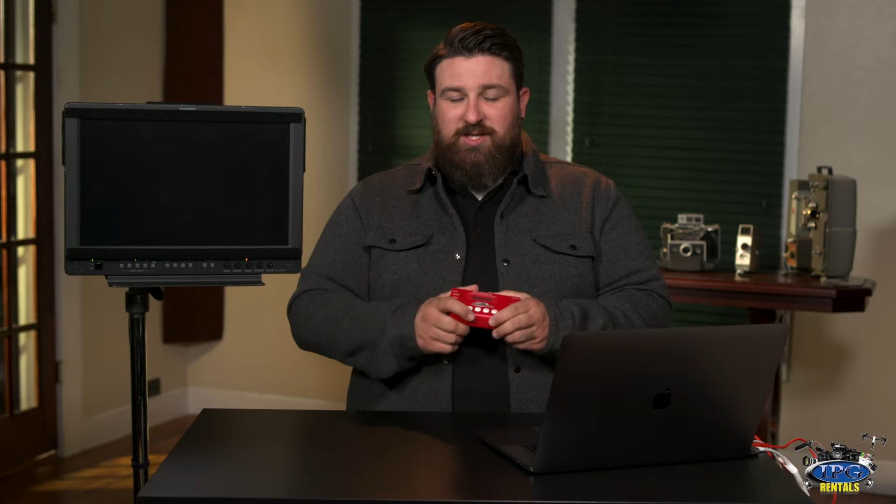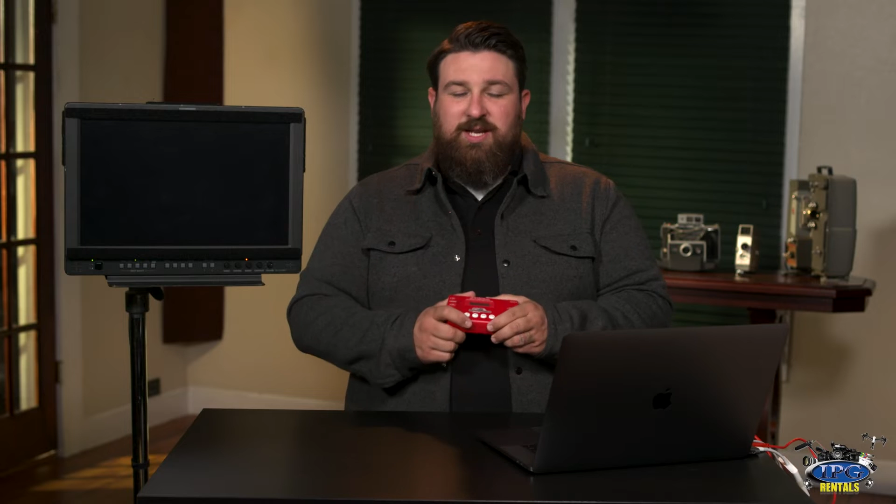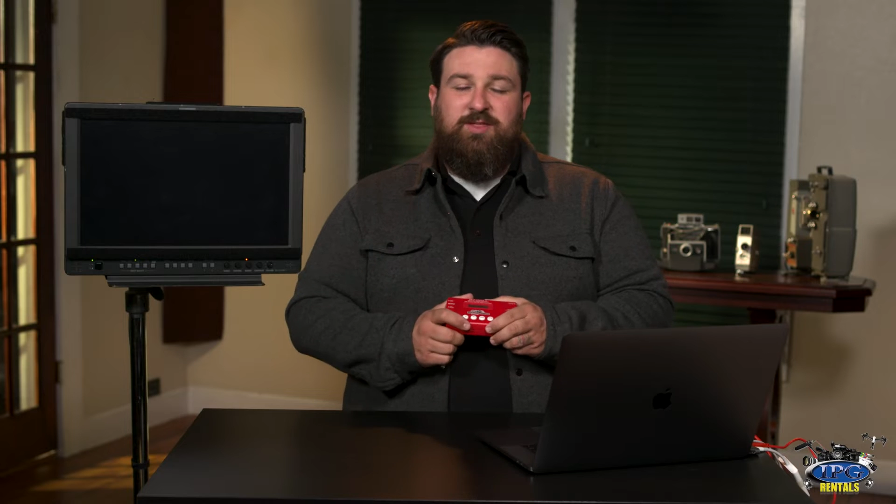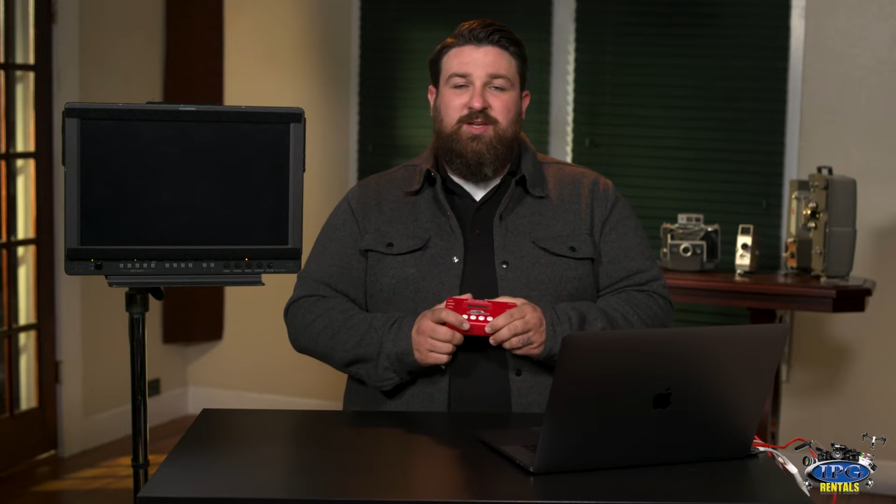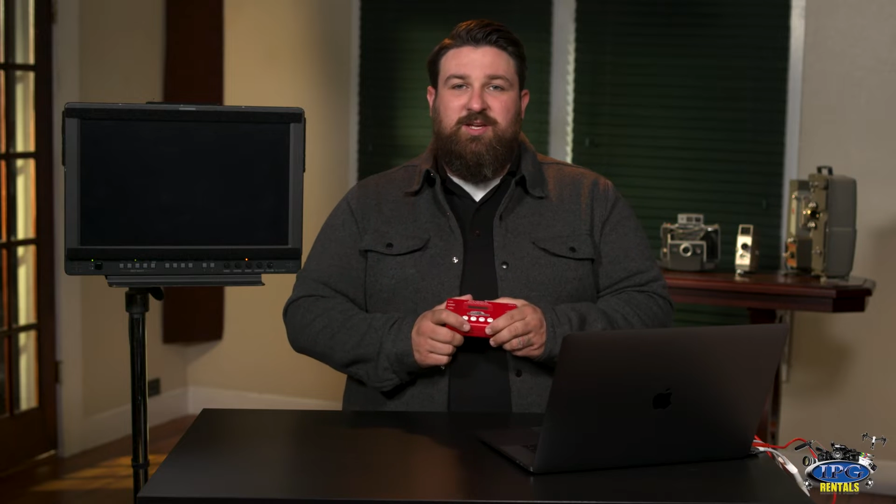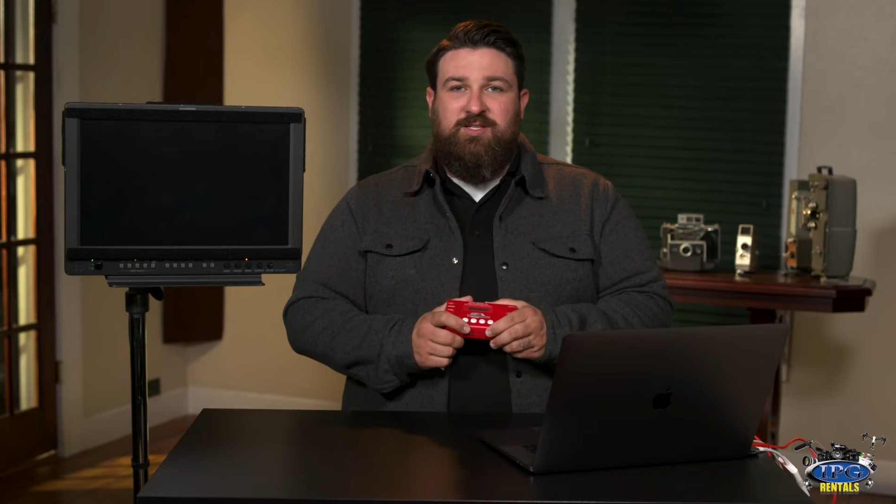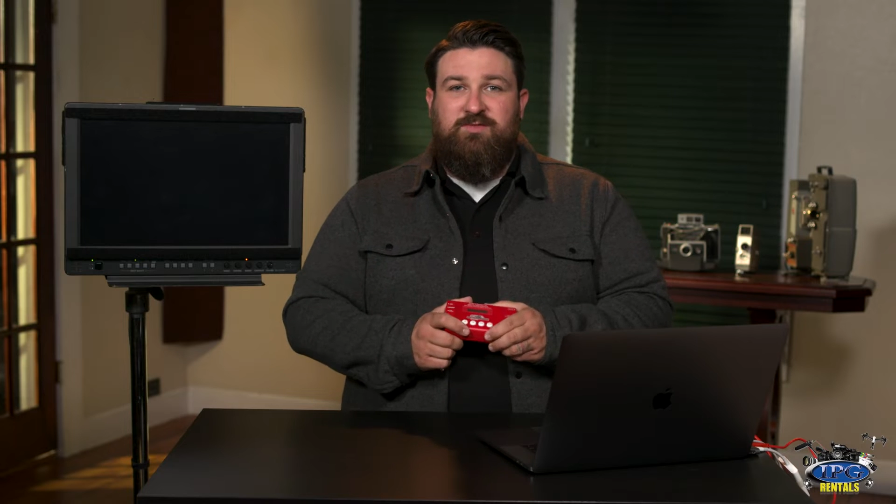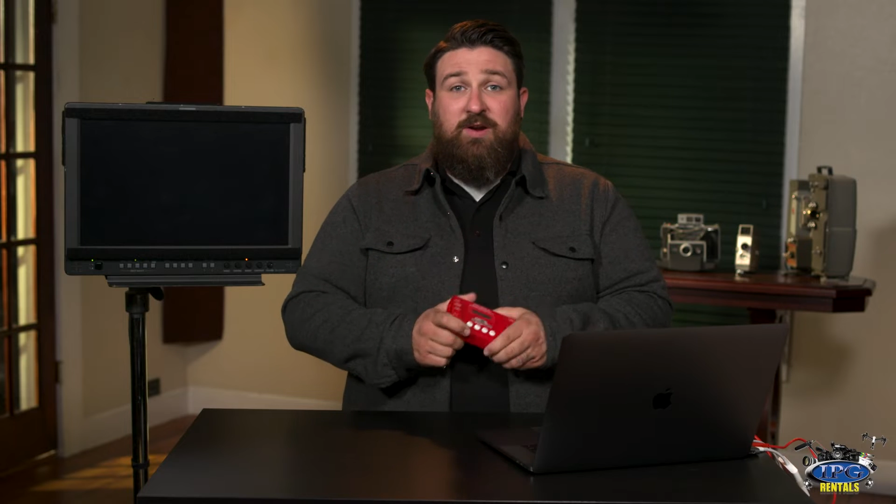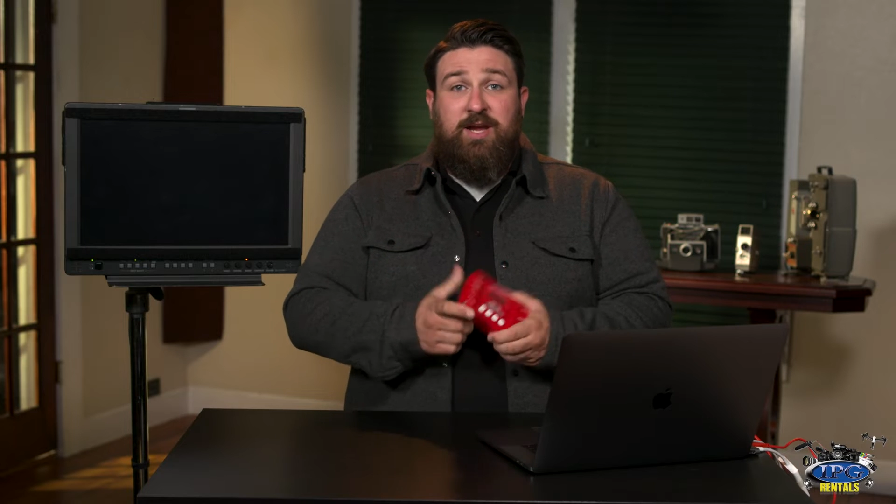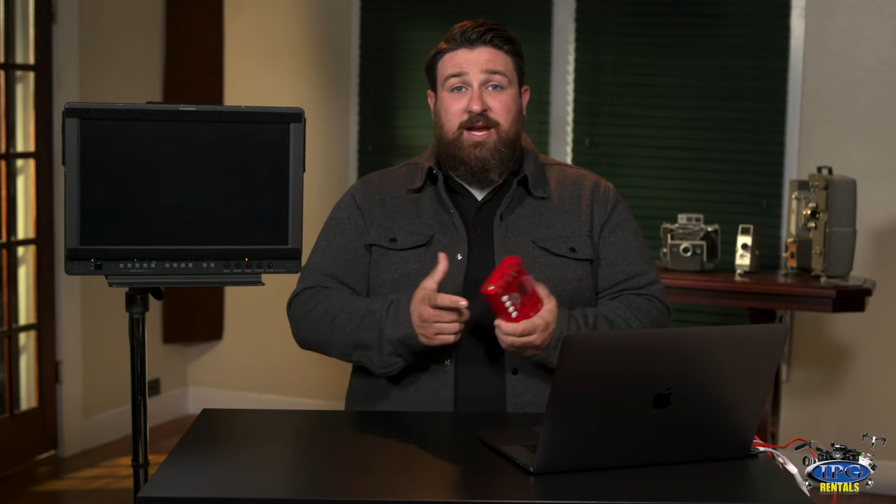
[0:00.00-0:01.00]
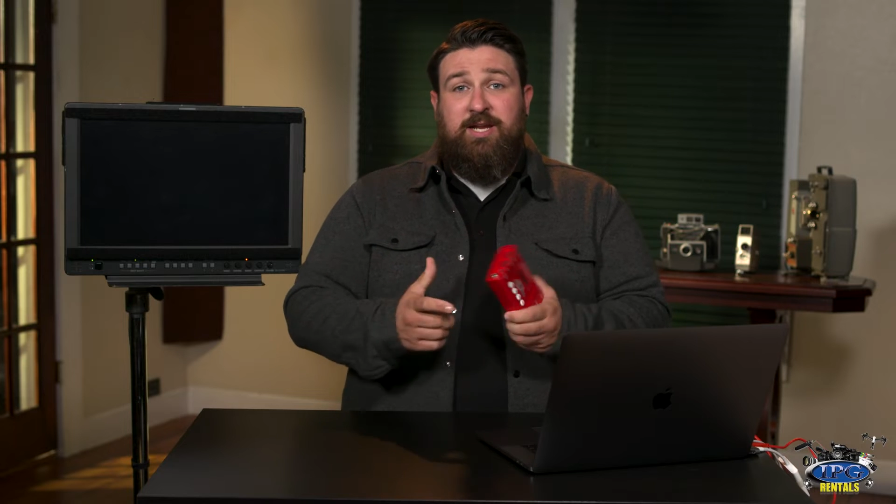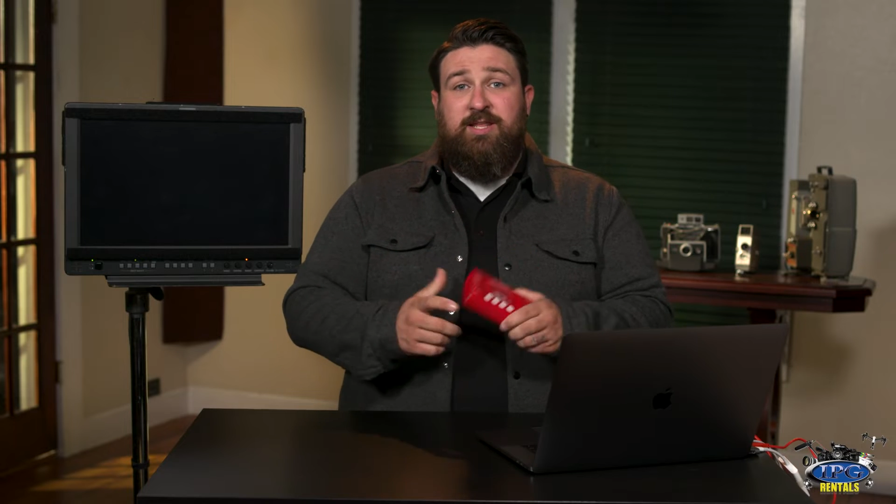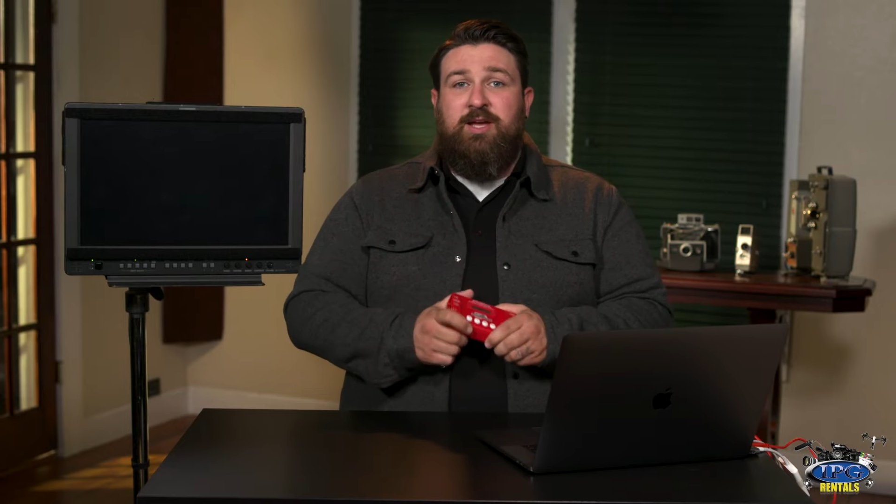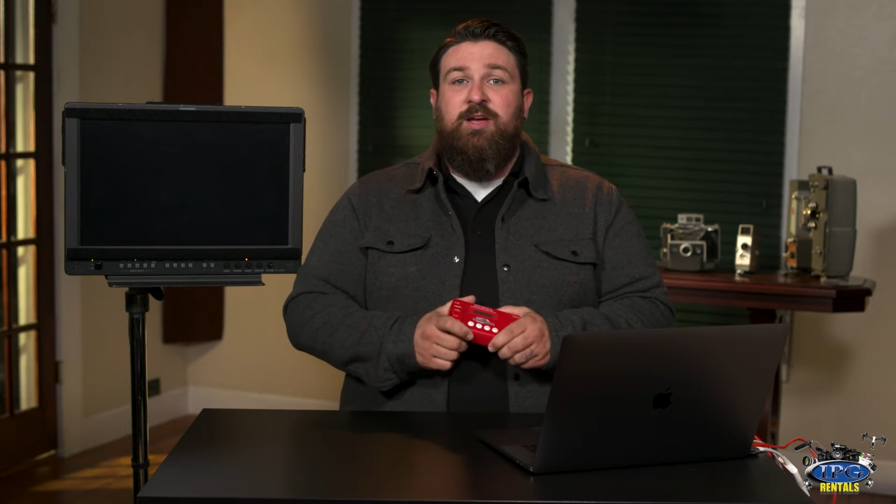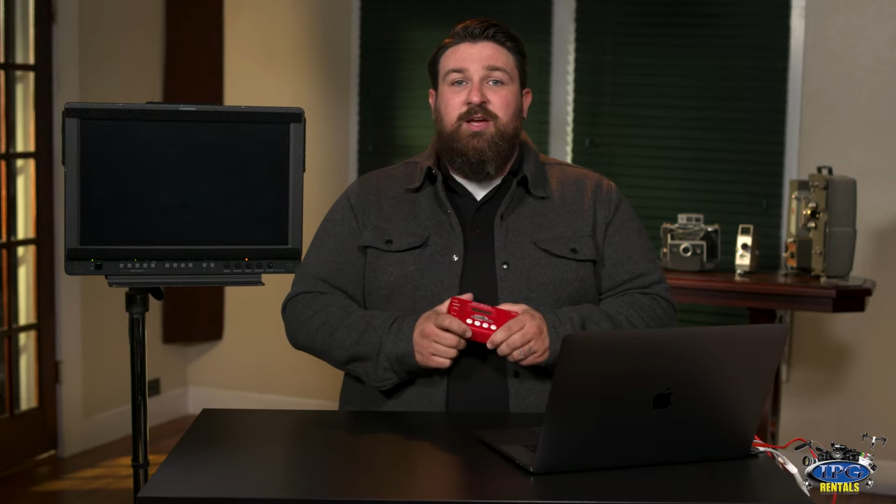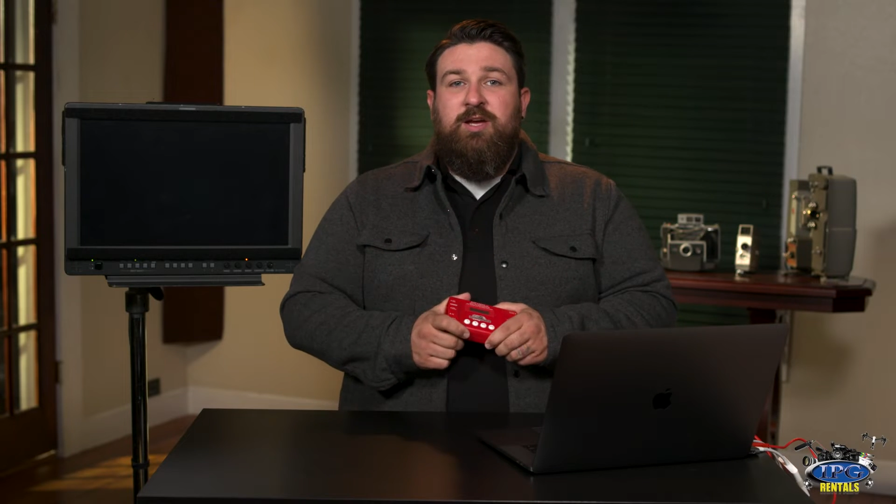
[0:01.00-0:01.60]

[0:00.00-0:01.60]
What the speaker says: that I think is very handy that